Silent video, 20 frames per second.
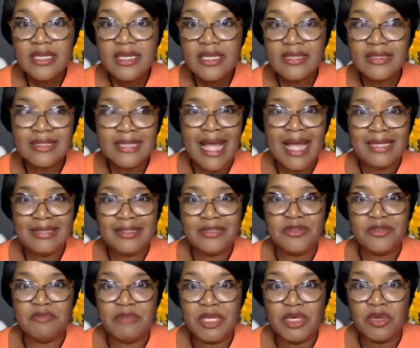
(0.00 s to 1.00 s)
it had
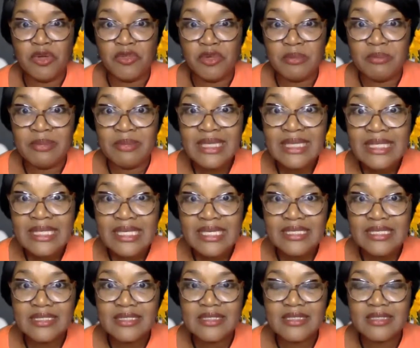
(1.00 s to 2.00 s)
to have been over
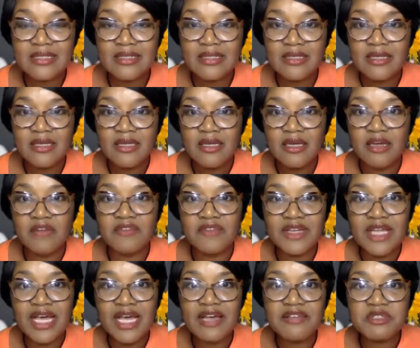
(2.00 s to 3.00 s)
millions of
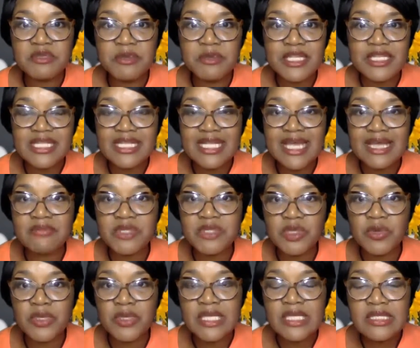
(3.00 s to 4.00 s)
lives, because it came
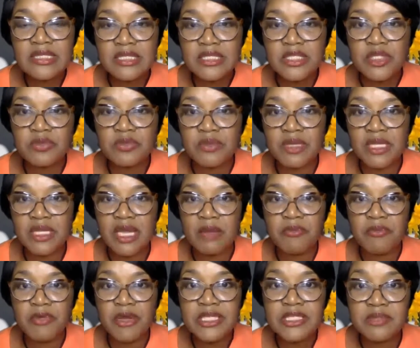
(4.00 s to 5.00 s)
so easy to me. I
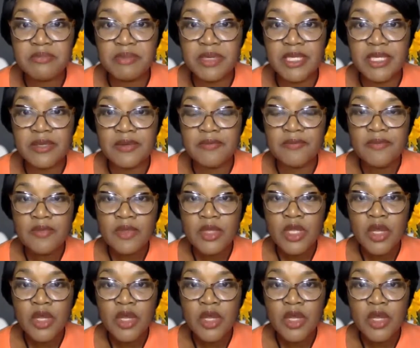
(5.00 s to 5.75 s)
press a button,